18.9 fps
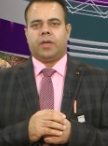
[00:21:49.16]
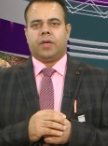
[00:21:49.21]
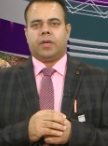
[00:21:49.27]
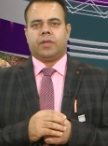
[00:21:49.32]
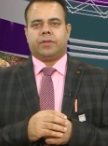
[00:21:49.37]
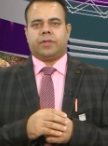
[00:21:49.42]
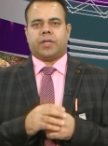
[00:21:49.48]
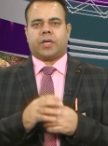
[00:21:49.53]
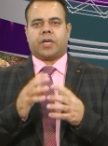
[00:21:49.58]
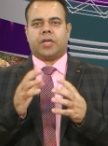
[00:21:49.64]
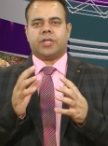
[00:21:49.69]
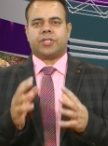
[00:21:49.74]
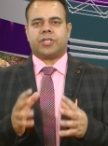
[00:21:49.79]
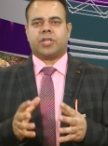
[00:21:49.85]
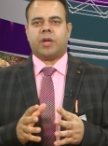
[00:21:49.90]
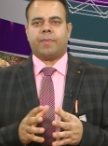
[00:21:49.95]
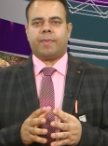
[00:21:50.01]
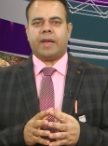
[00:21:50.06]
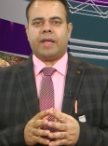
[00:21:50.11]
The
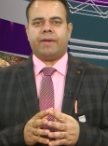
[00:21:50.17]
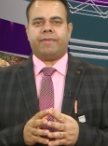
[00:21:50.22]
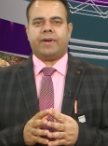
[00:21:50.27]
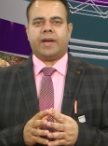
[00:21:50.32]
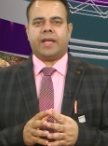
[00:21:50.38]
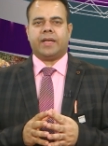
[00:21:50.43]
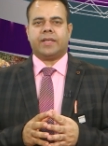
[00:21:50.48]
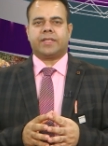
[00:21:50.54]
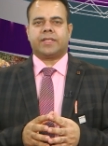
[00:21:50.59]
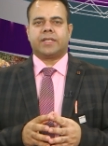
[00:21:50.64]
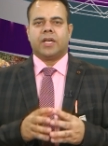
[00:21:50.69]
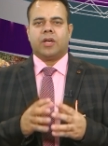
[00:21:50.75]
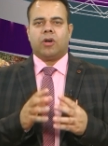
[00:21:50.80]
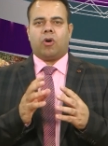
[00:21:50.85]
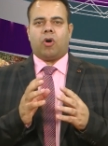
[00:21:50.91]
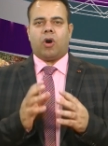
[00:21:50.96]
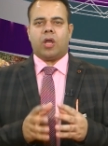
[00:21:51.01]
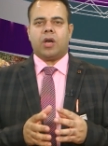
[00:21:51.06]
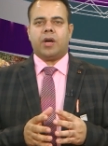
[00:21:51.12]
considerable evidence
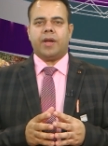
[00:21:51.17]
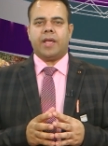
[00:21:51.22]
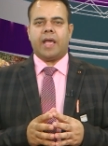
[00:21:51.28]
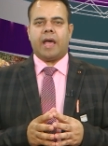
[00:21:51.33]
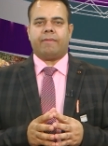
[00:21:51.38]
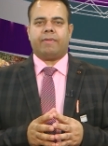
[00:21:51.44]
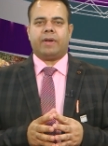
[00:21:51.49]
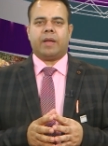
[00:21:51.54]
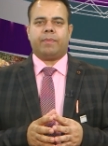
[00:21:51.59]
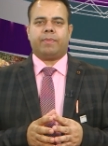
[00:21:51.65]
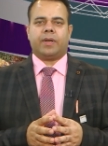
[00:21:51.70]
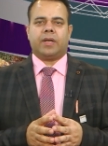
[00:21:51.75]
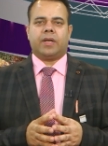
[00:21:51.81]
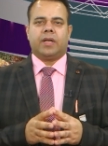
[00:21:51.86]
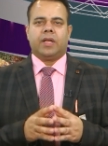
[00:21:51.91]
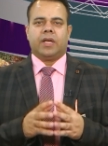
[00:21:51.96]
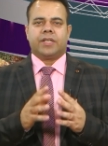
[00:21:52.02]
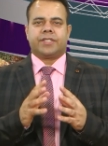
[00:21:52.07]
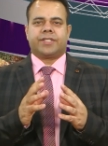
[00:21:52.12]
already
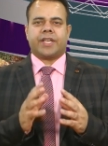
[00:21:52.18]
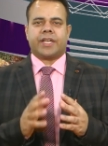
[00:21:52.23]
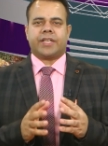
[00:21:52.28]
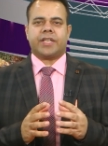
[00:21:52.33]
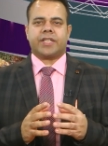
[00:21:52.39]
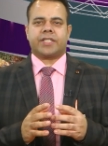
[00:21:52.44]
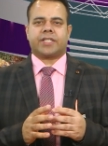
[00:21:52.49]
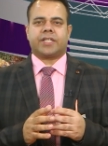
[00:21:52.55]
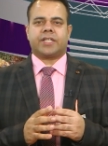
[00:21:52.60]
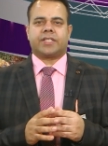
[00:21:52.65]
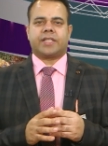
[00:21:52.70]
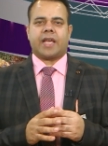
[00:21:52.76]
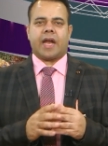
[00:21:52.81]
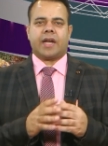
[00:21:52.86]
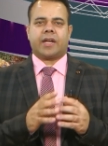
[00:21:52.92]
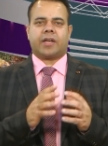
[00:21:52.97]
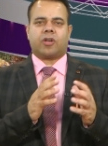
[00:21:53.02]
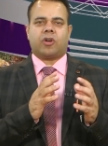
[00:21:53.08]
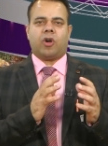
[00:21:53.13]
available suggests
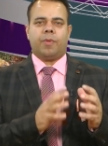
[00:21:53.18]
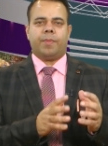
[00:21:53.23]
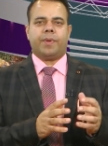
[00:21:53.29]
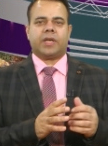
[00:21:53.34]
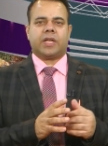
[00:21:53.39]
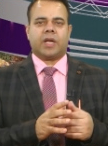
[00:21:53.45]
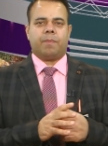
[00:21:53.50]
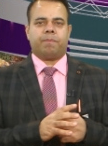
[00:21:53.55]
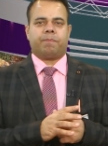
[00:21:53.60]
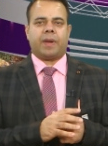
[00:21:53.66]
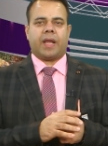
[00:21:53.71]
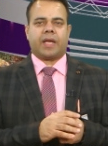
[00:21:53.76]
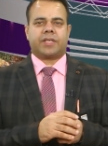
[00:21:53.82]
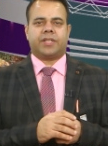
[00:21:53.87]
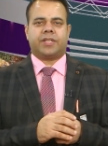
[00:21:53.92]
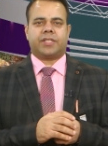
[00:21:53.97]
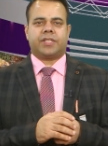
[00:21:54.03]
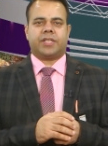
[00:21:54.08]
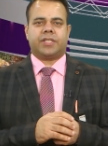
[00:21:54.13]
that common
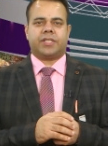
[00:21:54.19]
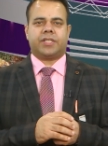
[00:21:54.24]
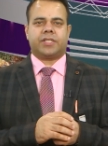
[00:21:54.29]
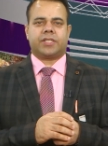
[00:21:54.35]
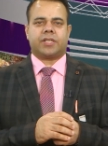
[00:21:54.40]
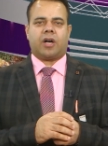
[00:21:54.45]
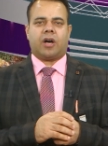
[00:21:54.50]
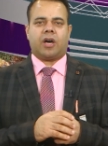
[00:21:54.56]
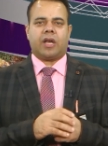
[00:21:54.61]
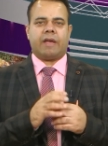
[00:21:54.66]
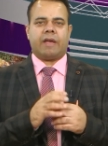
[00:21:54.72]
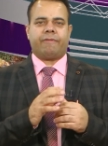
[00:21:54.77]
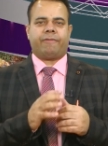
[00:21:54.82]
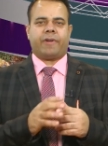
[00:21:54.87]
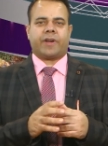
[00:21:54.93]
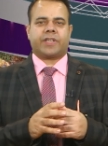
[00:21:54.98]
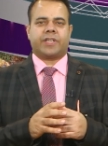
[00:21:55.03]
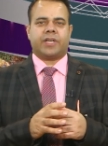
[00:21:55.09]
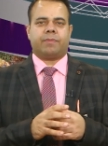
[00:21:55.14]
complex diseases are
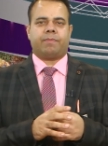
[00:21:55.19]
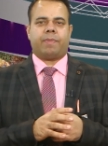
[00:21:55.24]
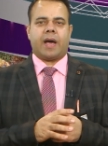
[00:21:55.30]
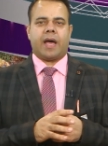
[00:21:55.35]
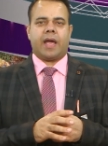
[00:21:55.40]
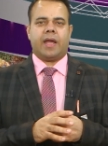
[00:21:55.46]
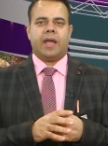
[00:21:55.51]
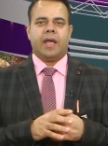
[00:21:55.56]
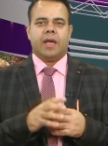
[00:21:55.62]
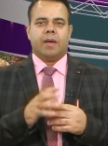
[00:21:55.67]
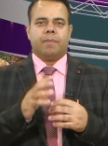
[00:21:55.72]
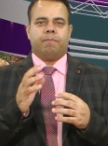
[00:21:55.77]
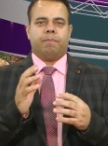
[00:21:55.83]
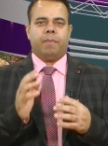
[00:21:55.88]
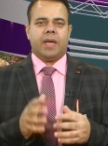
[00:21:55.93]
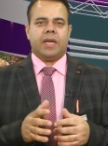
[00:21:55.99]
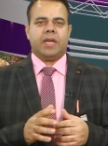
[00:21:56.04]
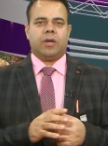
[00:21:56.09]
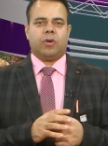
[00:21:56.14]
affected by
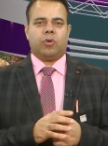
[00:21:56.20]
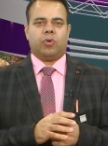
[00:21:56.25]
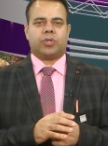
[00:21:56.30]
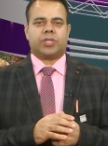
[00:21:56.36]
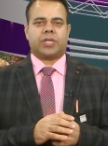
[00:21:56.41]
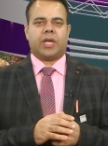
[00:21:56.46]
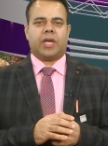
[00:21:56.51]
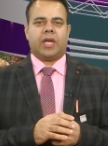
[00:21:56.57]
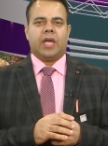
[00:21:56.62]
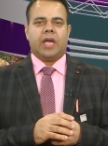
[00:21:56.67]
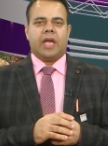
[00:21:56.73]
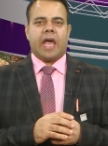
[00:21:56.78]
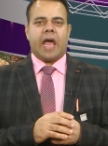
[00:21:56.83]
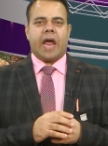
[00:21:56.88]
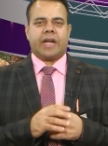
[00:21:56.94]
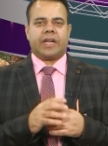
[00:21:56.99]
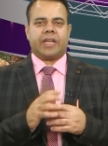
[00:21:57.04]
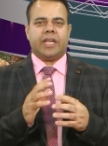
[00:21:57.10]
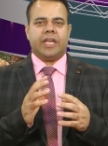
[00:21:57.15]
many loci,
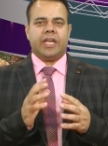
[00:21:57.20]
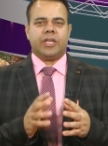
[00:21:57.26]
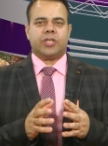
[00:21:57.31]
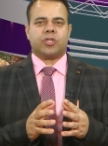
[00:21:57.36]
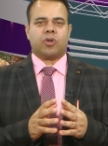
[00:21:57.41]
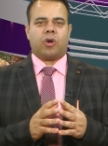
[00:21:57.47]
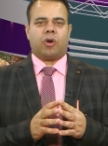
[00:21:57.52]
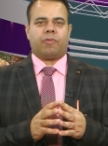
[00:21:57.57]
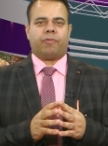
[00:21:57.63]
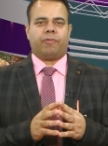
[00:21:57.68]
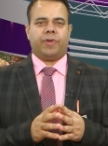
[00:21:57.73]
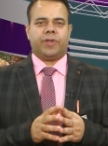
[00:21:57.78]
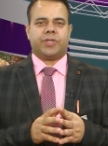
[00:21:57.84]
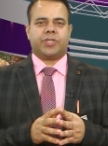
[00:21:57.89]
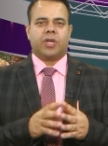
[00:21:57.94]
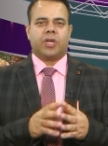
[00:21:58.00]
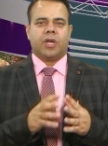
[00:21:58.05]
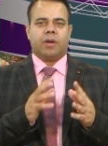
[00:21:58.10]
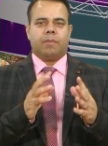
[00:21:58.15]
at each of
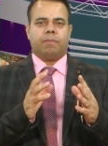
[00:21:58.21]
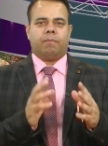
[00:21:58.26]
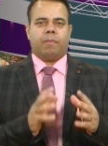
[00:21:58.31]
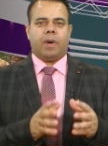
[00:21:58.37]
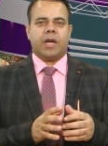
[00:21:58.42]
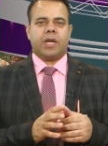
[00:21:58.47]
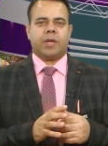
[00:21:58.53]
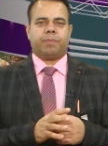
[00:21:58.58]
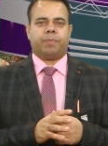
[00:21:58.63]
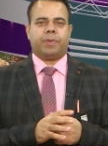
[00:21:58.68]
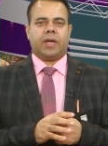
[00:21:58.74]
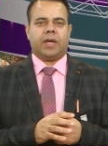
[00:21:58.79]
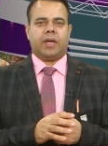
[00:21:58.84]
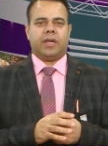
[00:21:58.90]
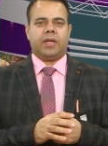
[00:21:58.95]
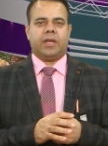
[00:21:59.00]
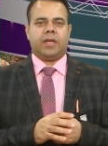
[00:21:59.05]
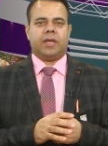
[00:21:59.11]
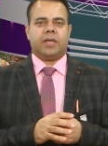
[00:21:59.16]
which multiple
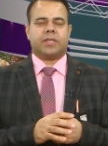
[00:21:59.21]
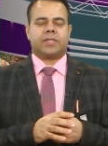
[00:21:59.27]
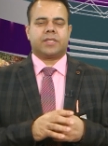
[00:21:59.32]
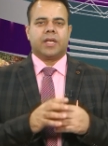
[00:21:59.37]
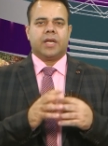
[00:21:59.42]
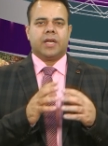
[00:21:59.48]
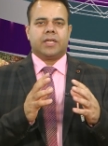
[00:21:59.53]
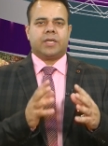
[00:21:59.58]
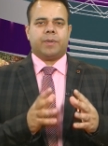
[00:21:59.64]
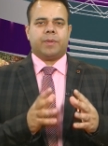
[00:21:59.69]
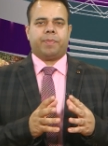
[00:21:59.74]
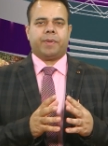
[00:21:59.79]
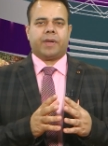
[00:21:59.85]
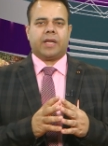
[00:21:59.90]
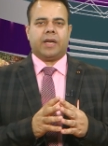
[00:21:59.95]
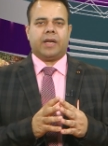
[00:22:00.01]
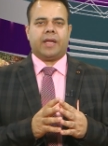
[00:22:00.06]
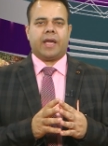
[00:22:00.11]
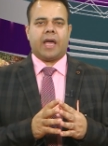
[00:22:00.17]
alleles
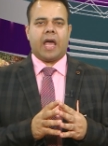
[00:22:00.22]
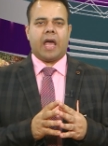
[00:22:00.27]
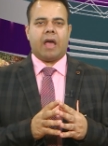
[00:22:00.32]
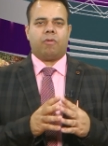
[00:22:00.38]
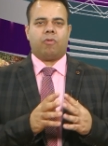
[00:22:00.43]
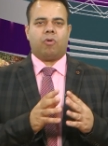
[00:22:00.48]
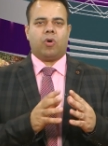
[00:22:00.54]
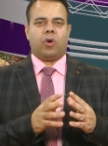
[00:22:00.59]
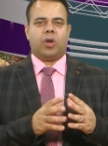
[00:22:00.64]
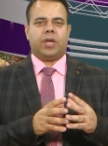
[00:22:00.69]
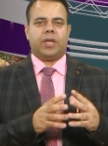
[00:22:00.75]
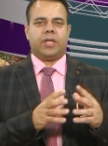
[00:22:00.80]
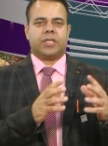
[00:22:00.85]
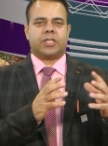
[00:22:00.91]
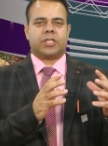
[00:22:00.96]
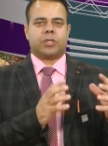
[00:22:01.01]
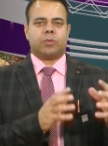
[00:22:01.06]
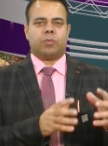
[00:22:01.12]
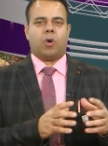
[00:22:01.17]
typically have only
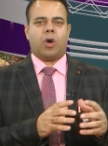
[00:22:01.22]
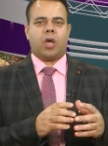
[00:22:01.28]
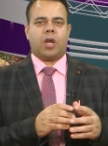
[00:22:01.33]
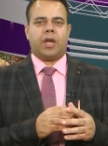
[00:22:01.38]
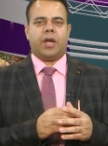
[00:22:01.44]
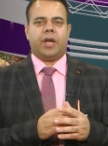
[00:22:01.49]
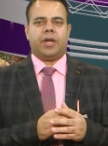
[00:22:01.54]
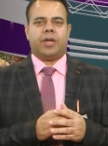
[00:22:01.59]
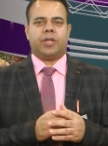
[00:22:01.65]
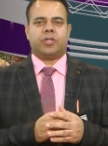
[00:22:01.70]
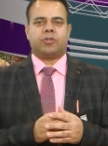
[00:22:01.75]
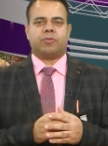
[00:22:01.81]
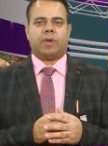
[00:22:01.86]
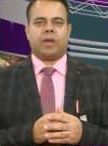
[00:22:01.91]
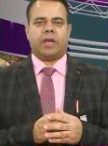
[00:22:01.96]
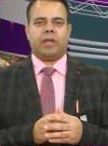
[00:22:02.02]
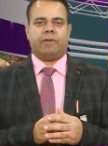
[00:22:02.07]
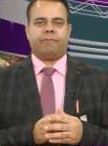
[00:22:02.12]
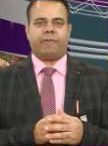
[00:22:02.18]
small
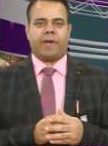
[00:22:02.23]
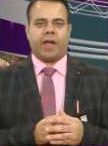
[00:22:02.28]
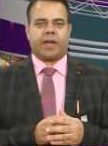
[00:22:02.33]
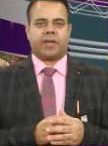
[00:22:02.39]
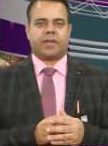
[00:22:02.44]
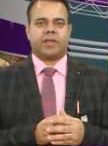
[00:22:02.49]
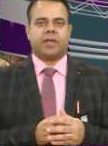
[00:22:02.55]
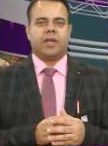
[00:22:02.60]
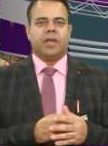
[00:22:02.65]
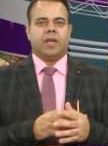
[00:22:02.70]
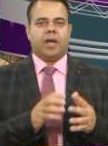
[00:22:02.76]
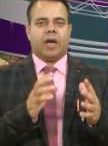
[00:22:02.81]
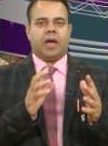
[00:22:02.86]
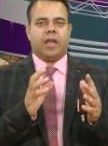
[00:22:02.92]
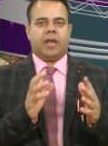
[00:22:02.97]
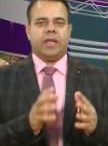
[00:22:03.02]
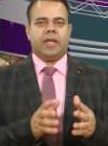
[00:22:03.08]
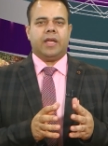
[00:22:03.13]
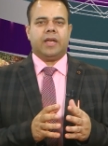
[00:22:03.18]
individual effect.
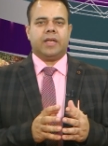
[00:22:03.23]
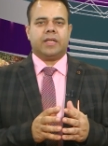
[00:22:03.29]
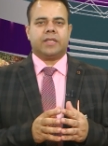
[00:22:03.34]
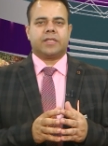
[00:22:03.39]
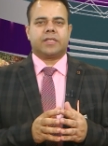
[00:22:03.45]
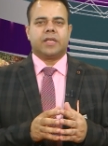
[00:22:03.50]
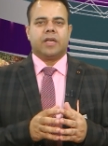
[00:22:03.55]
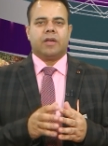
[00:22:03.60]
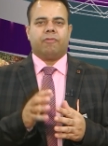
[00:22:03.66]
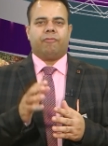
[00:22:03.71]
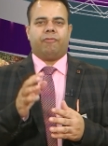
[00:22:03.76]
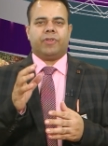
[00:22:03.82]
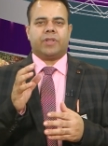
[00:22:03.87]
Alleles with